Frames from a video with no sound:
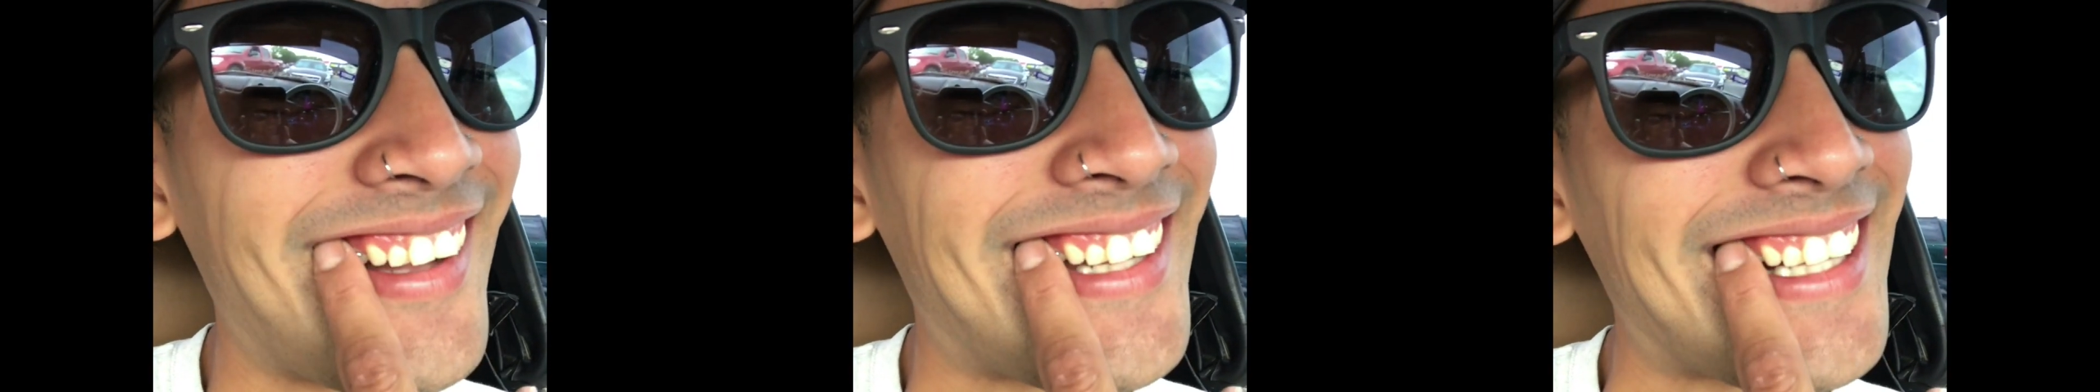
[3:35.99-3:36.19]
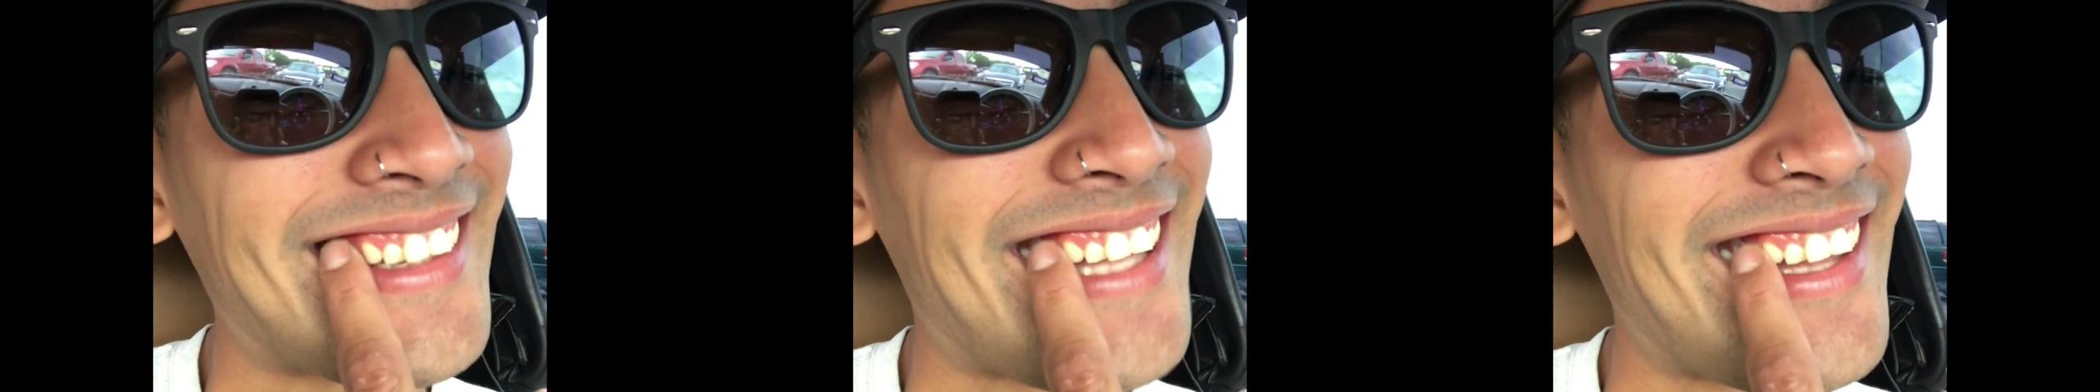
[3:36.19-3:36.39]
I
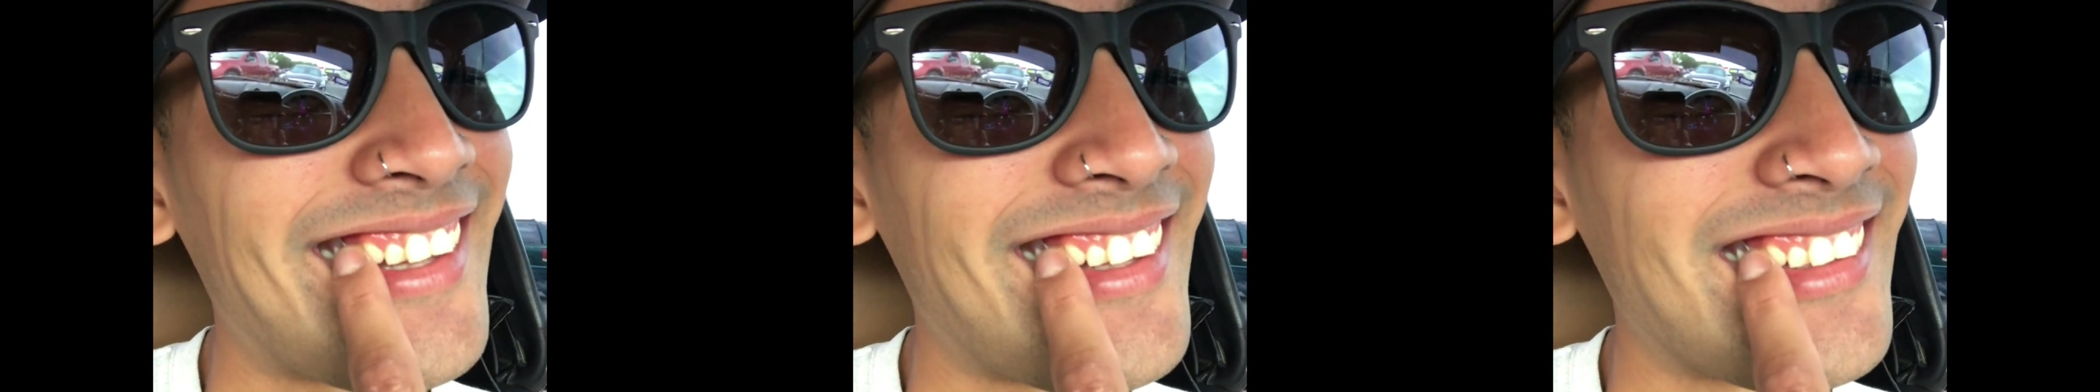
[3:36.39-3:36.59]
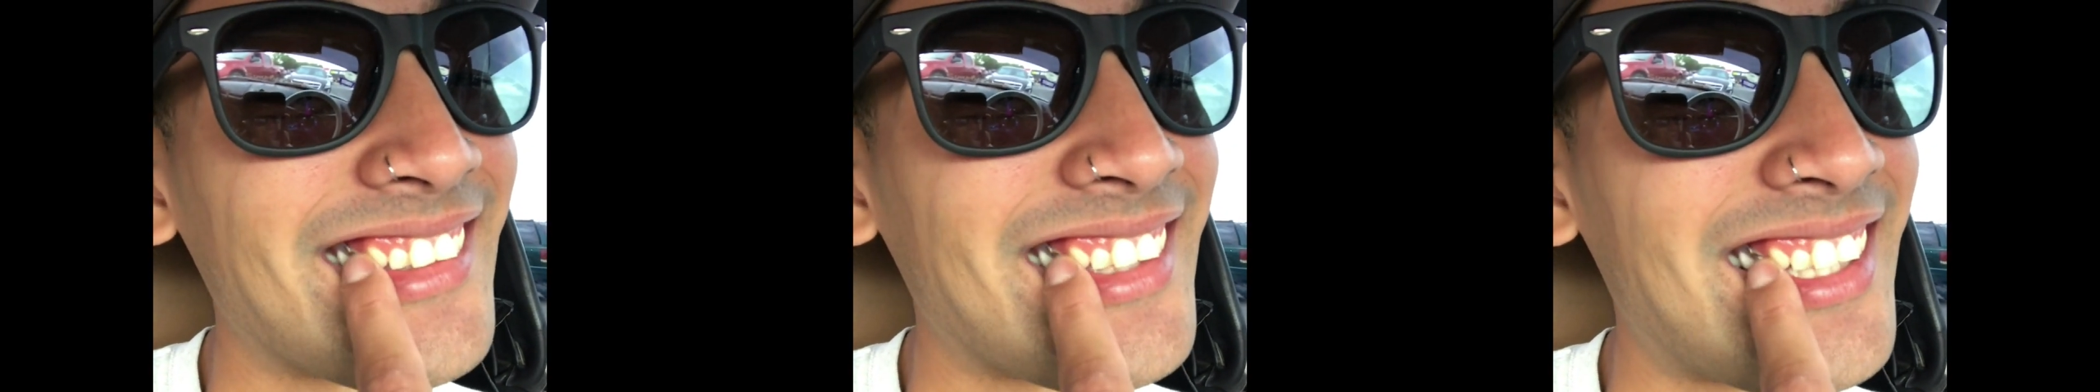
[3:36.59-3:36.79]
like that
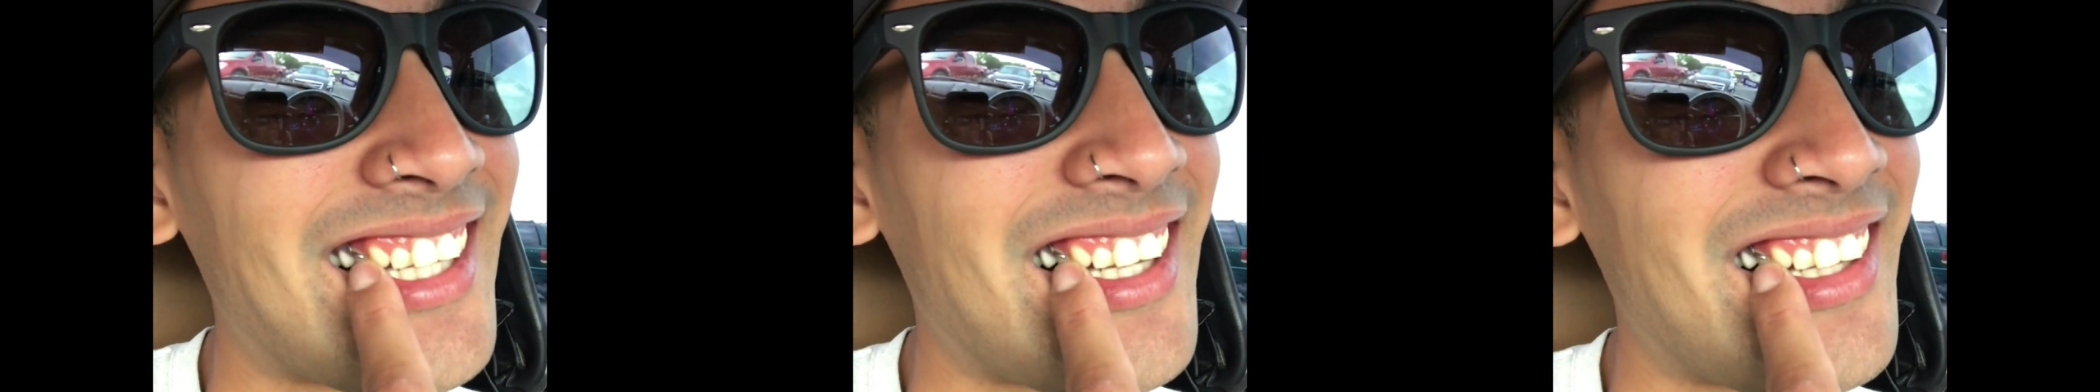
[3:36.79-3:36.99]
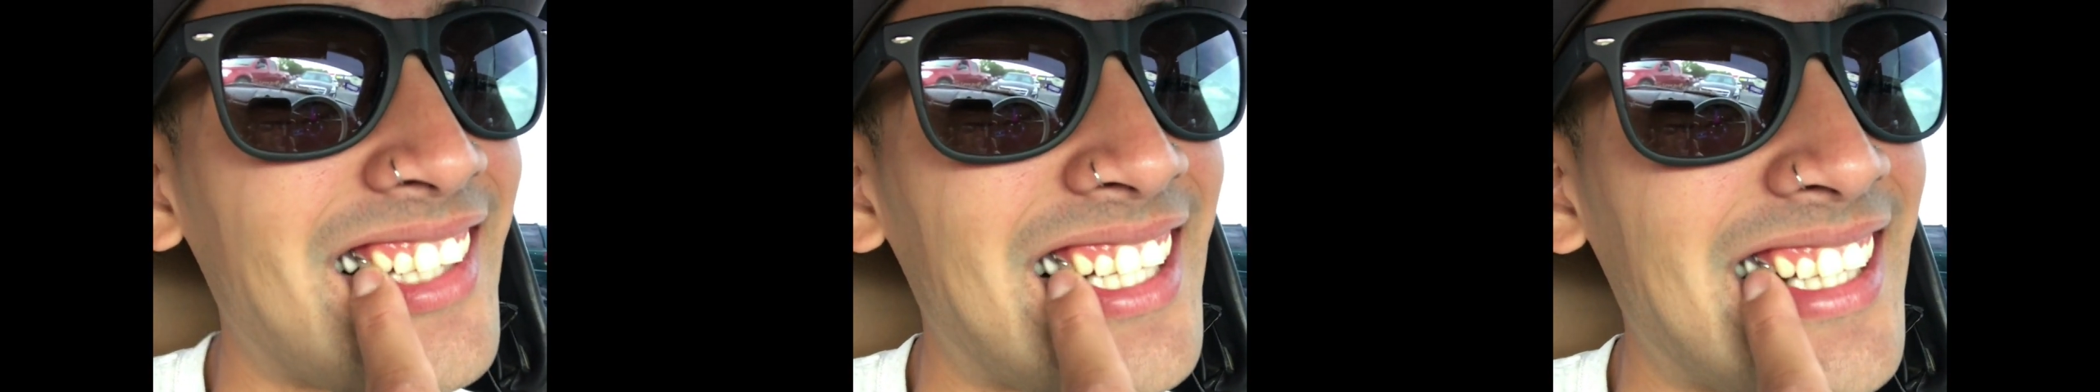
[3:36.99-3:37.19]
little,
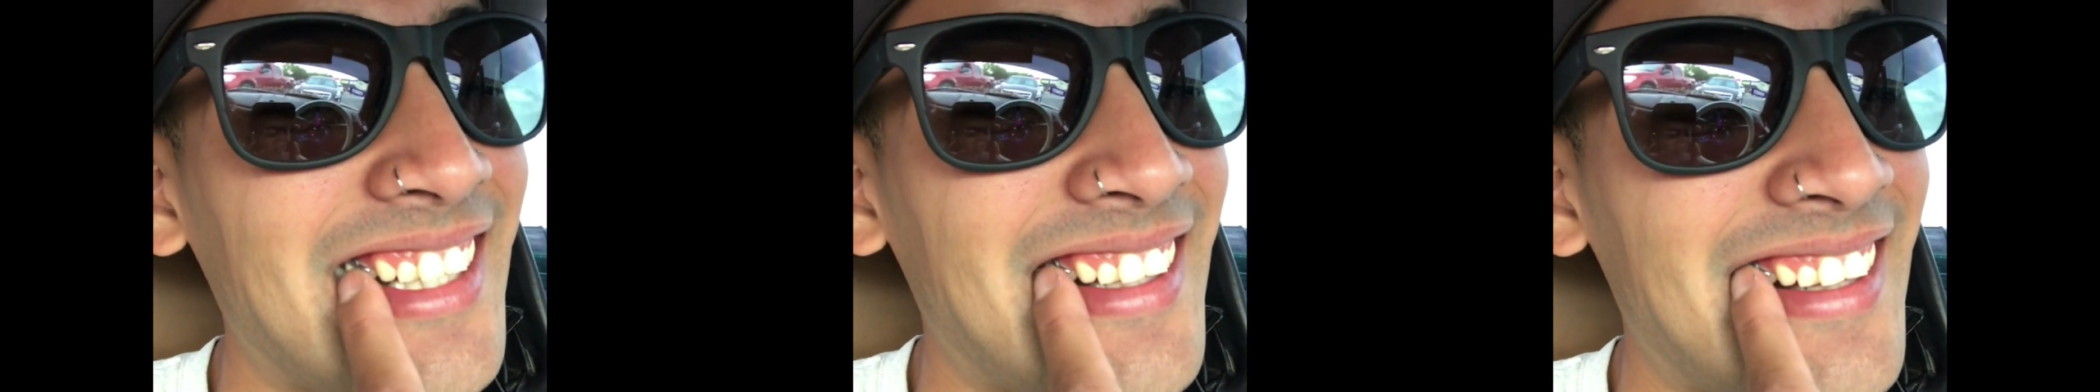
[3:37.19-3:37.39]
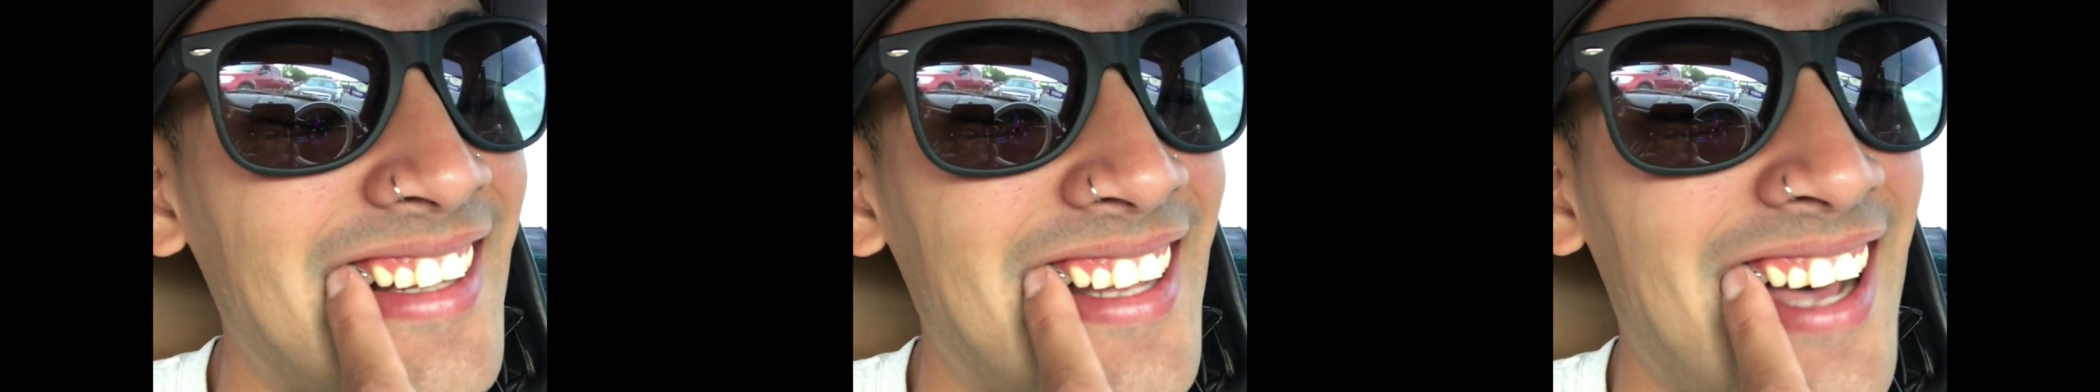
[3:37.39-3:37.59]

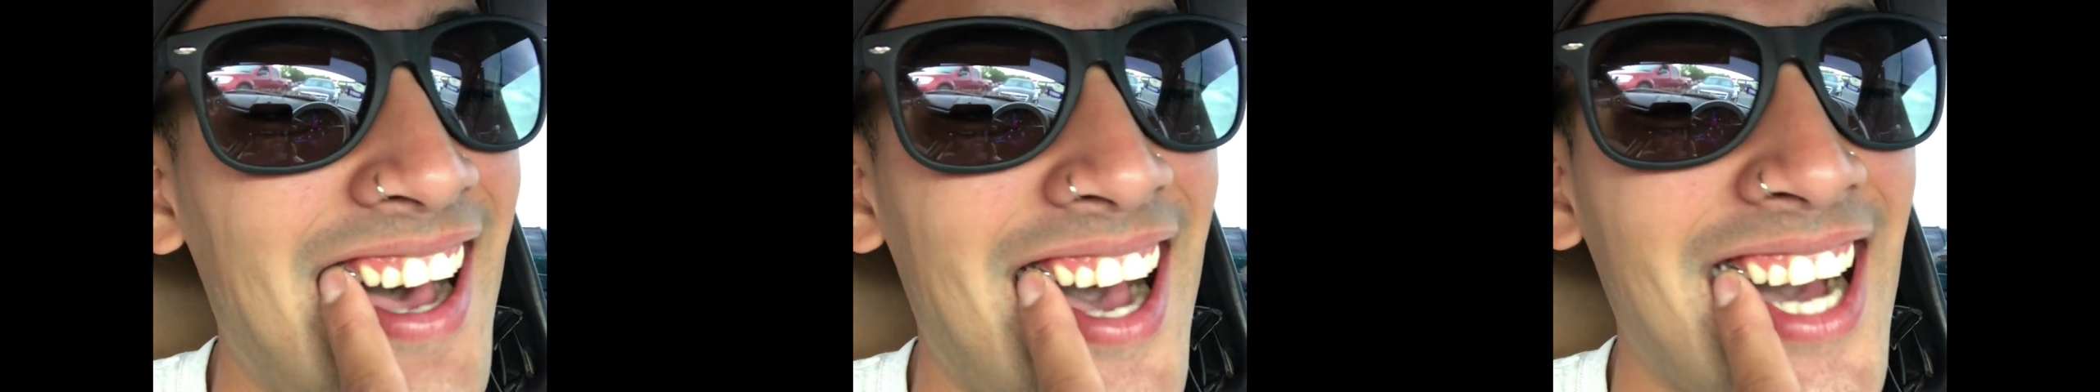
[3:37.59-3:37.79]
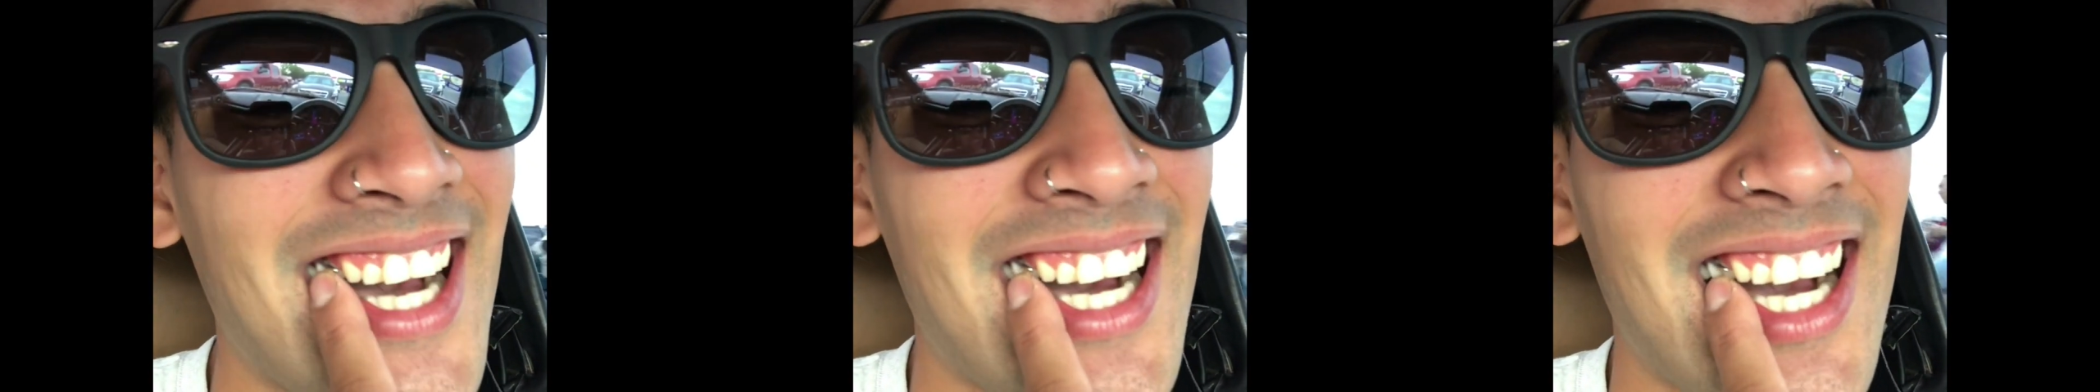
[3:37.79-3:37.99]

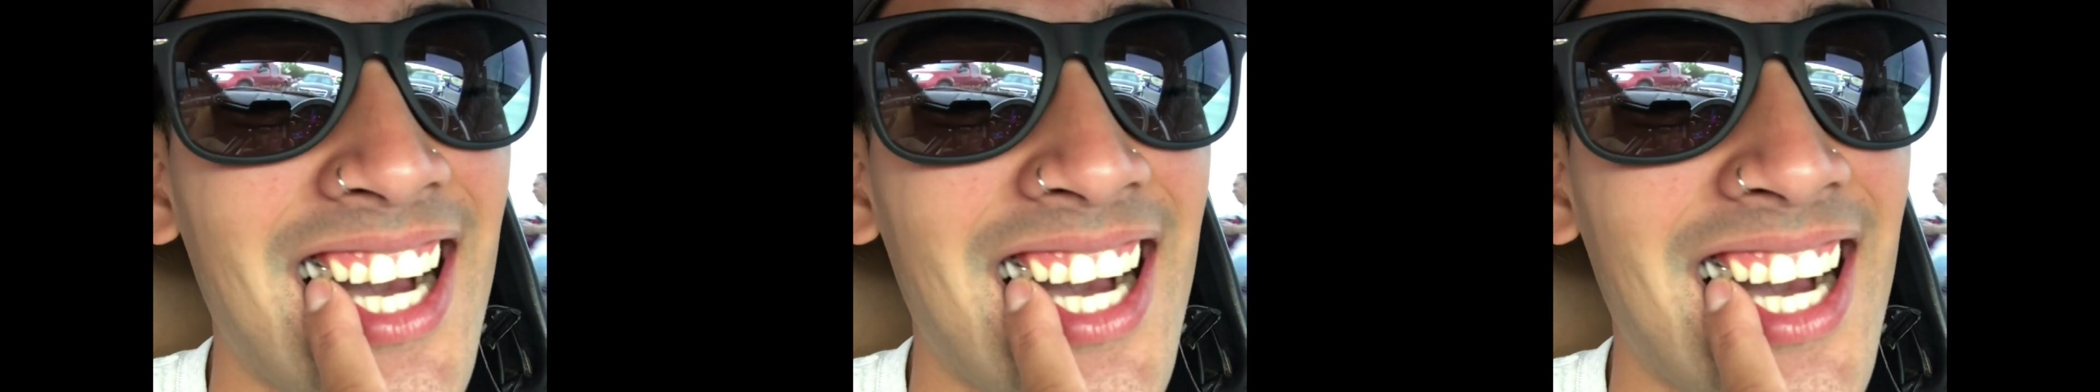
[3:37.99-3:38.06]
I